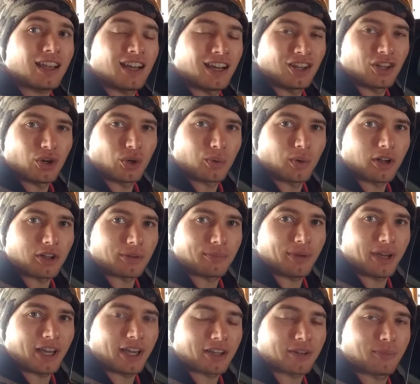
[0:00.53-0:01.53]
Hello and welcome
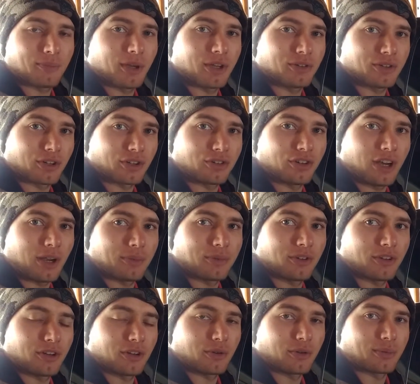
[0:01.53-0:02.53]
back. Patriot
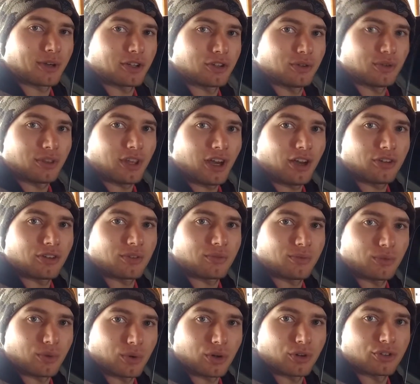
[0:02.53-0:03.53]
Contraptions here with my
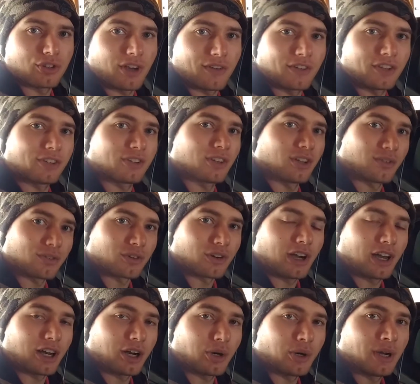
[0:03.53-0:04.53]
2004 Chevy
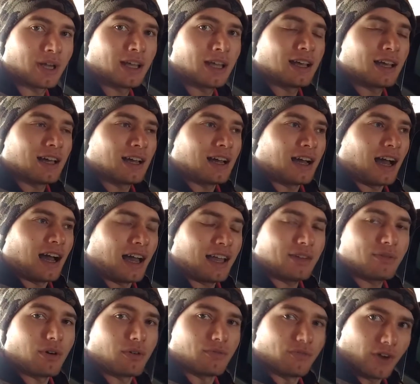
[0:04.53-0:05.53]
Silverado. I
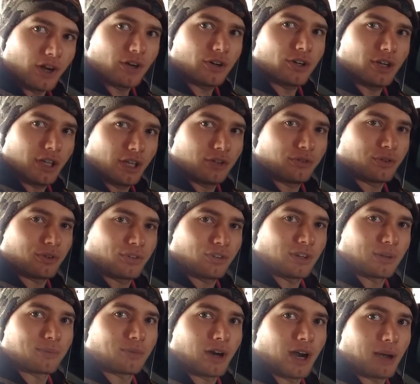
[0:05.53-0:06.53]
have a very
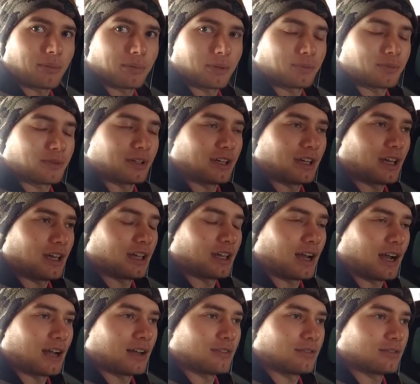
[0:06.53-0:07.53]
interesting problem today.
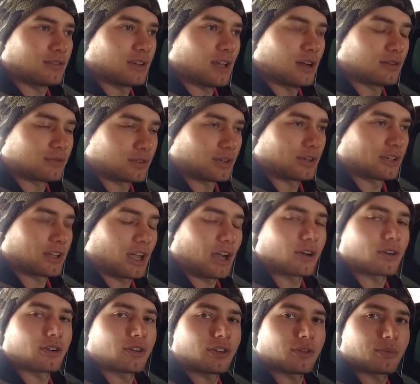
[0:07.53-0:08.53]
I've never
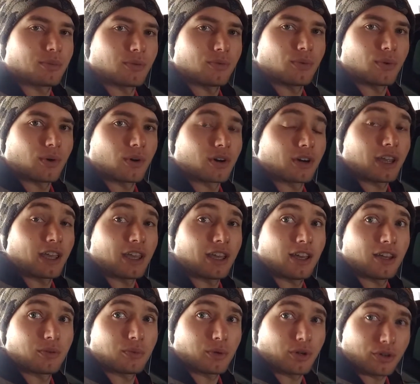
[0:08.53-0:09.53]
encountered this before,
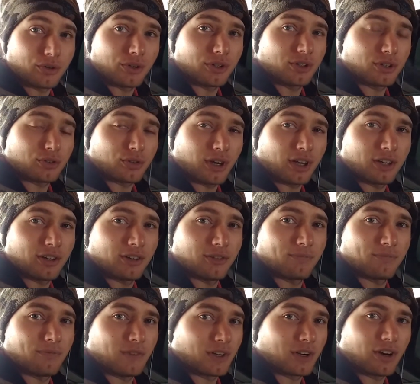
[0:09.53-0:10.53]
and we're going to try
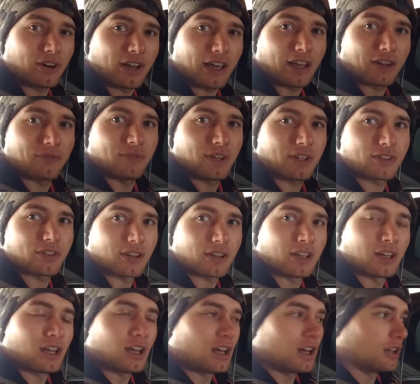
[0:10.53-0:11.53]
to figure out how to fix it.
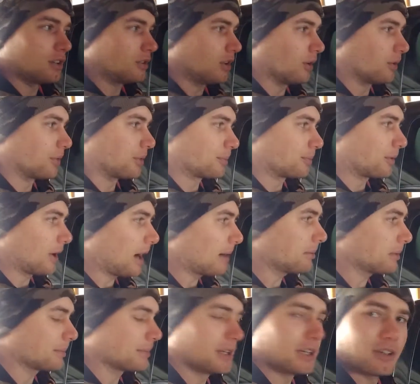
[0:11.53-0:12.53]
So the
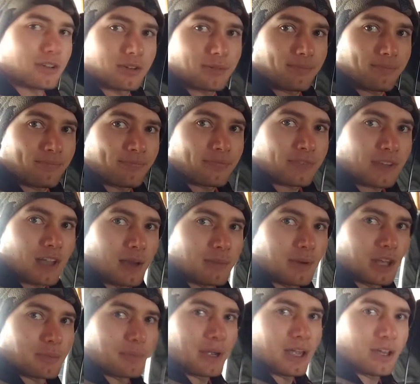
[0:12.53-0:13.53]
problem is, I'm
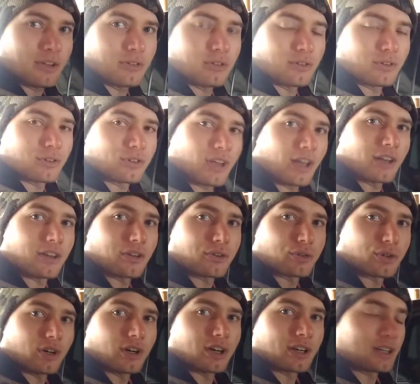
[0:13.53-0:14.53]
on the passenger side of the
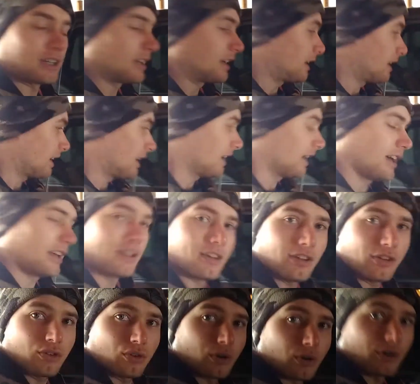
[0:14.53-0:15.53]
truck, and
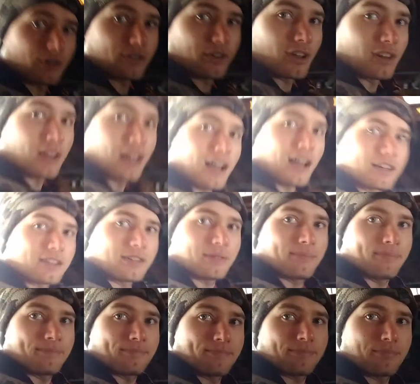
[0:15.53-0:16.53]
this door is unlocked,
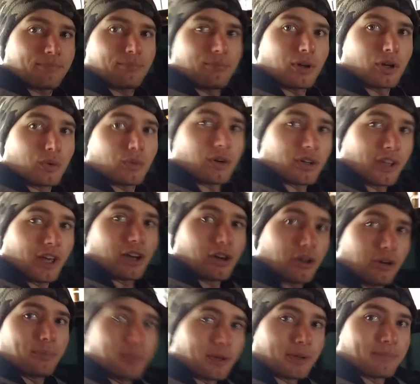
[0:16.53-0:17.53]
but it will not
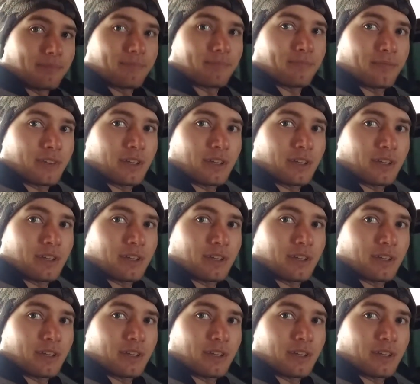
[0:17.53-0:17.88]
open.